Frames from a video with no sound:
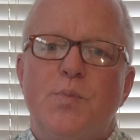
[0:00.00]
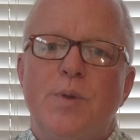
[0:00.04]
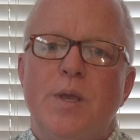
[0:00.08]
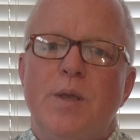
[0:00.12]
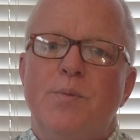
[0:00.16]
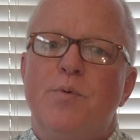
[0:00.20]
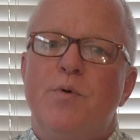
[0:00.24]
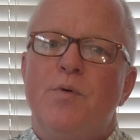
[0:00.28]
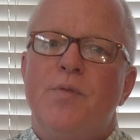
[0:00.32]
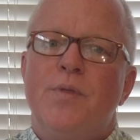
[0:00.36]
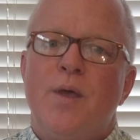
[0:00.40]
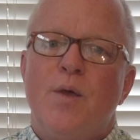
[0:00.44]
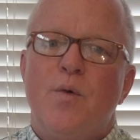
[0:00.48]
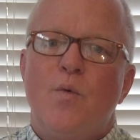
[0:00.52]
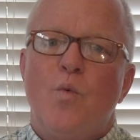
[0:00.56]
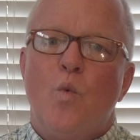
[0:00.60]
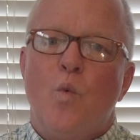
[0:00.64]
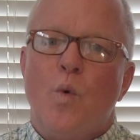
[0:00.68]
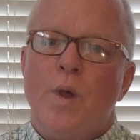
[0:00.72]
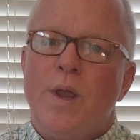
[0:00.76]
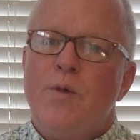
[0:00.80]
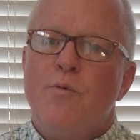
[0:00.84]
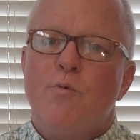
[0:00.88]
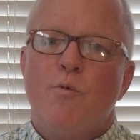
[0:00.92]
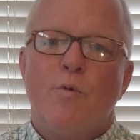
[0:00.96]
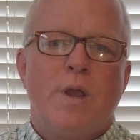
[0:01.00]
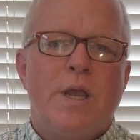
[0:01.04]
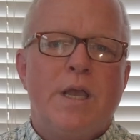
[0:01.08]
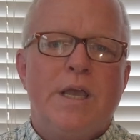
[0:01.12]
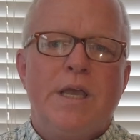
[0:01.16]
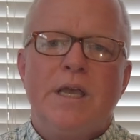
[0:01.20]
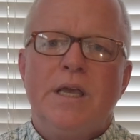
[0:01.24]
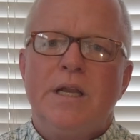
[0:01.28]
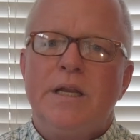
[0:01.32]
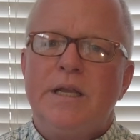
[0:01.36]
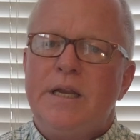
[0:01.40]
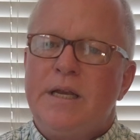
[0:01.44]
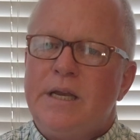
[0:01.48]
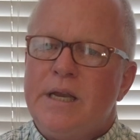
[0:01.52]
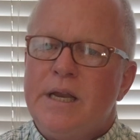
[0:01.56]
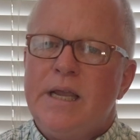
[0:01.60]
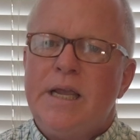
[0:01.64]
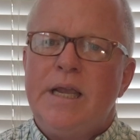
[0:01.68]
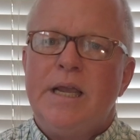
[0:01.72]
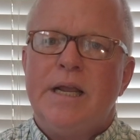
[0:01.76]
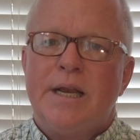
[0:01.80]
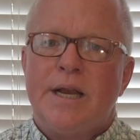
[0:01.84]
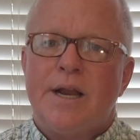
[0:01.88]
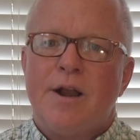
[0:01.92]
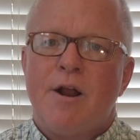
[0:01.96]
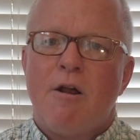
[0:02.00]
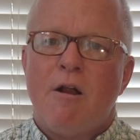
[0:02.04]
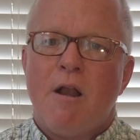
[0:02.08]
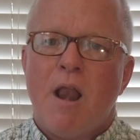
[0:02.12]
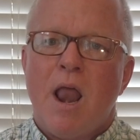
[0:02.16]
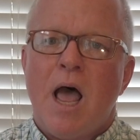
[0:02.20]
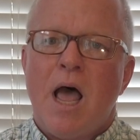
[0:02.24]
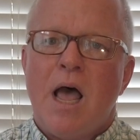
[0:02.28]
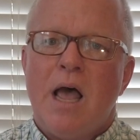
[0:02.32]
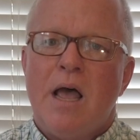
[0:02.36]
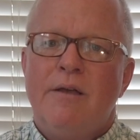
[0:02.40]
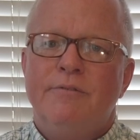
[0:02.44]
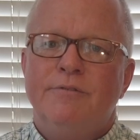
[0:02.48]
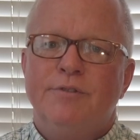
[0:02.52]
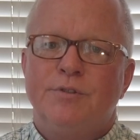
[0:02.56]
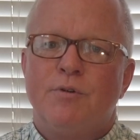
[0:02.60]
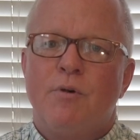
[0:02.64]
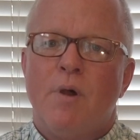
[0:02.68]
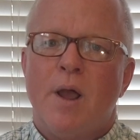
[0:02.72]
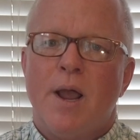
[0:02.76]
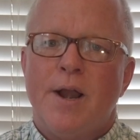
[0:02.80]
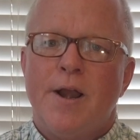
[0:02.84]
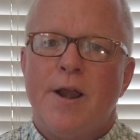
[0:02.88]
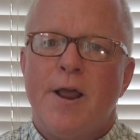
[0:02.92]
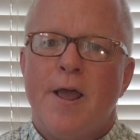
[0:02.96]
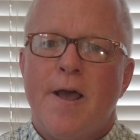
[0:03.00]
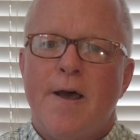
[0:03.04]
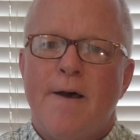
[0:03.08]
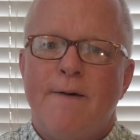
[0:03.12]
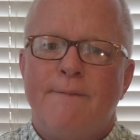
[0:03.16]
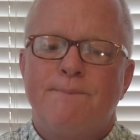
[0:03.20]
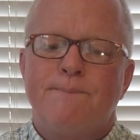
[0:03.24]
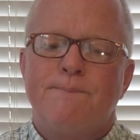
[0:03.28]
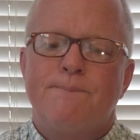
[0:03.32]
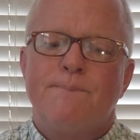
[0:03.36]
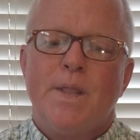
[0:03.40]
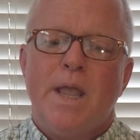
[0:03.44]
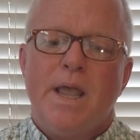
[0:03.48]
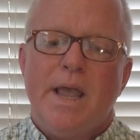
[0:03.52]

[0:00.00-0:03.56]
the people that we really need in our lives right now.